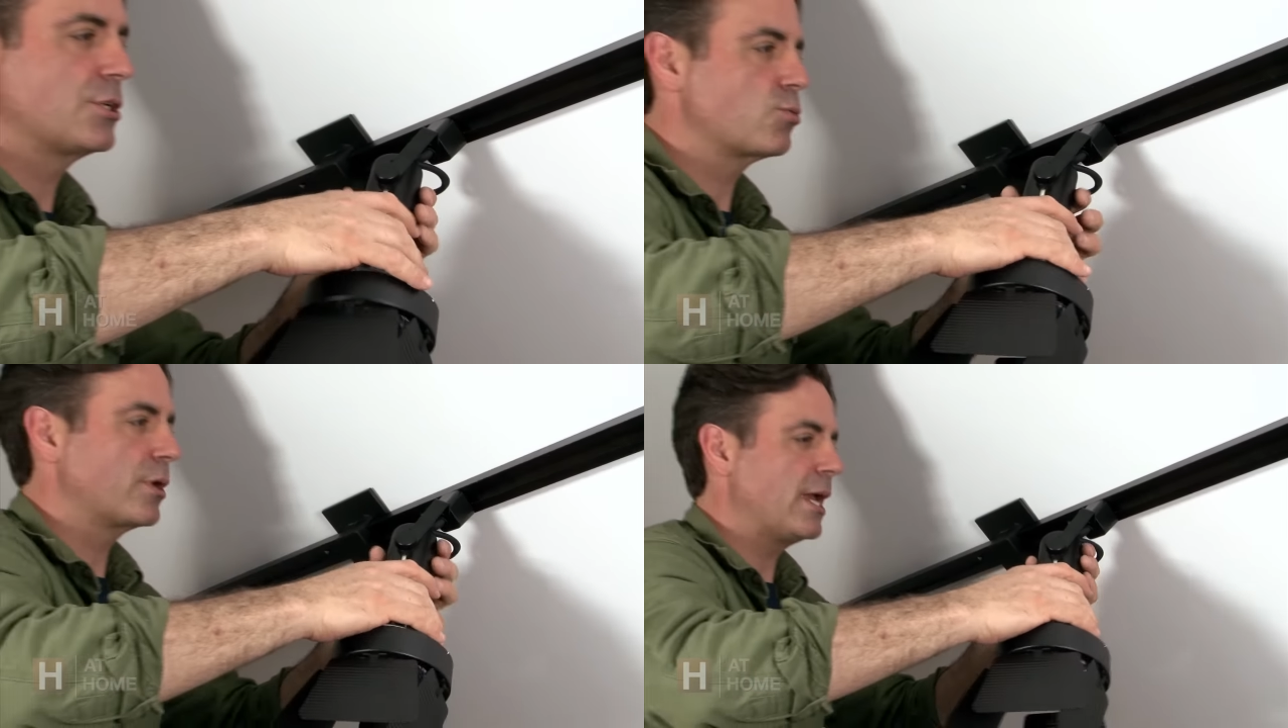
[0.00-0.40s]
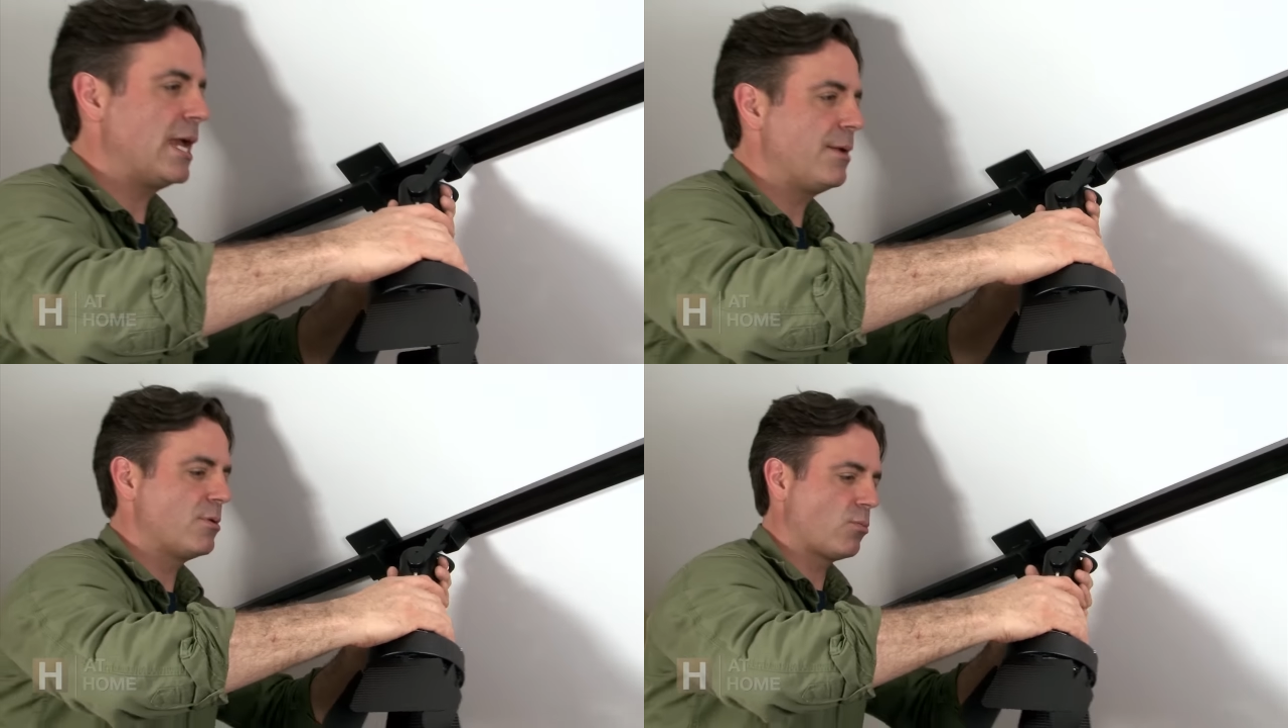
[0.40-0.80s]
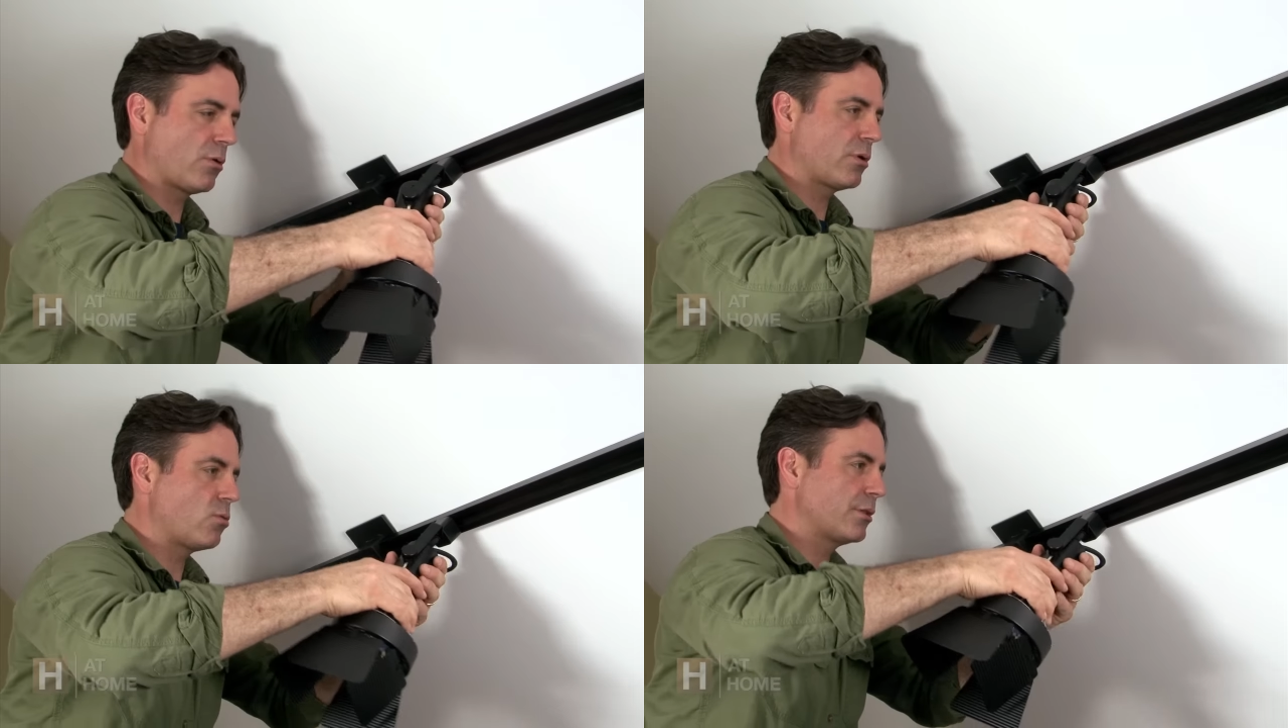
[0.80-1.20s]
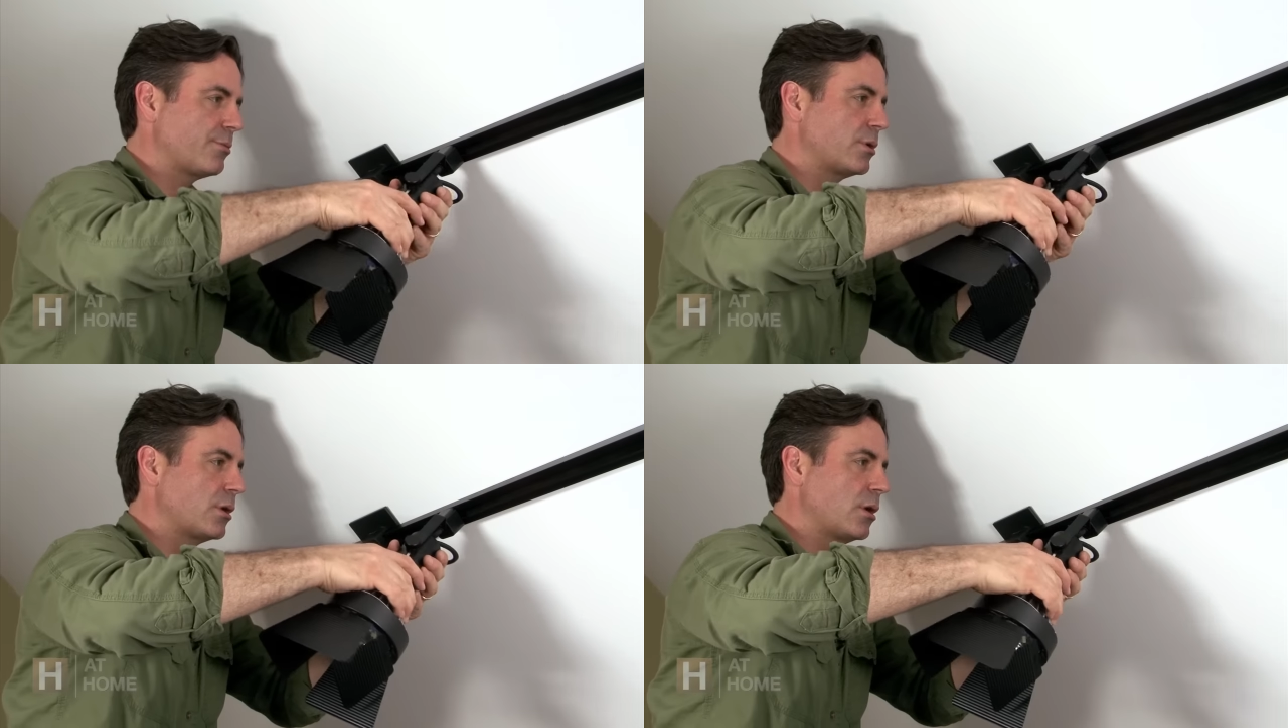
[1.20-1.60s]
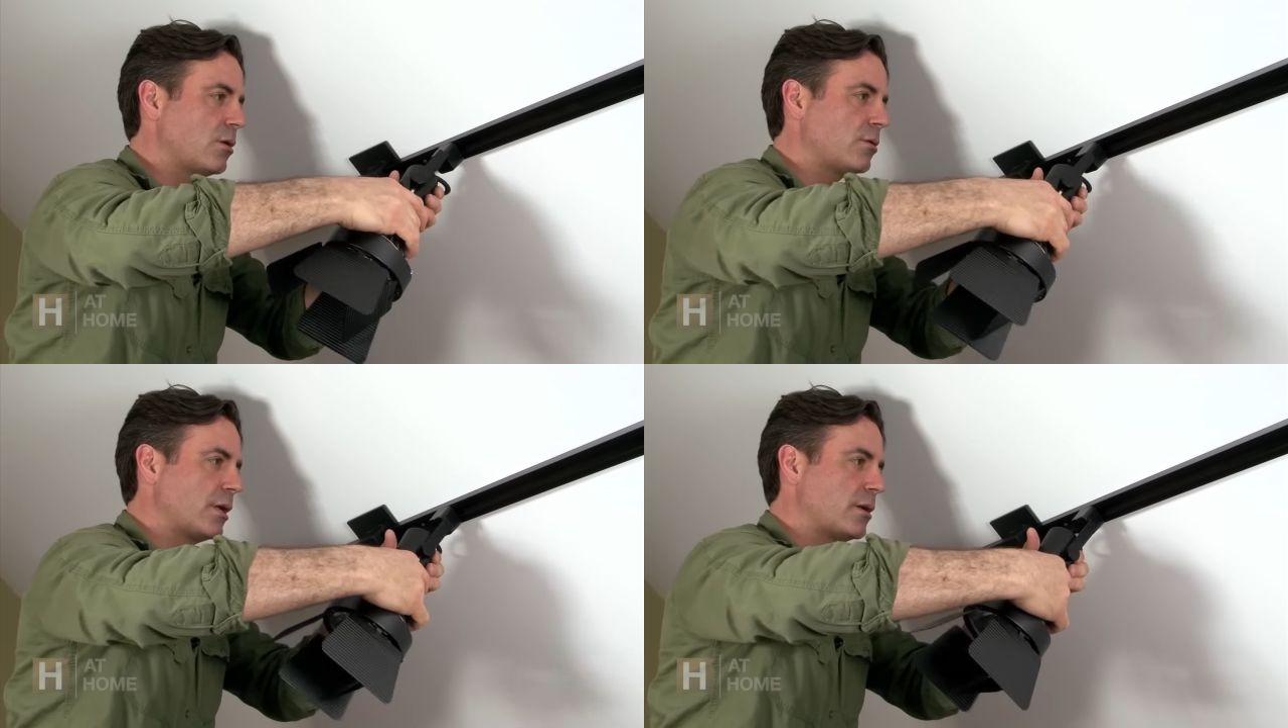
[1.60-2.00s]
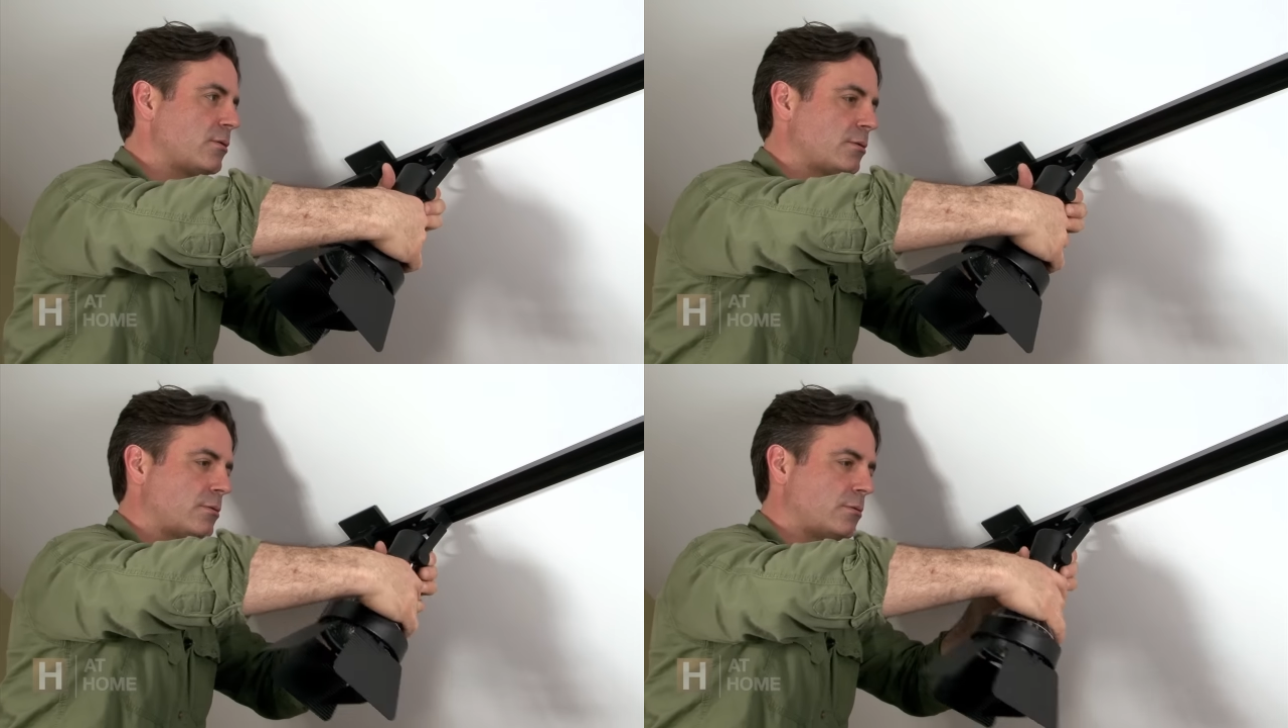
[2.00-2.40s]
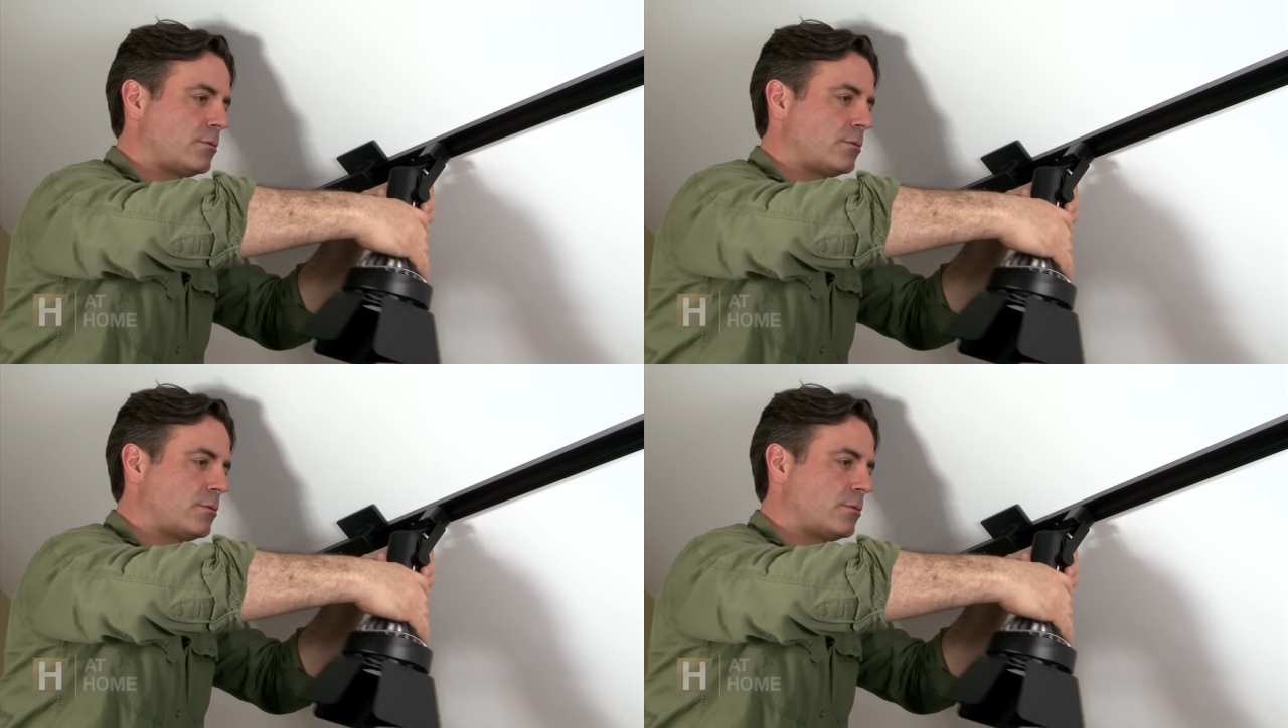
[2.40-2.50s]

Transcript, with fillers: Just want to aim them where we want them to go now.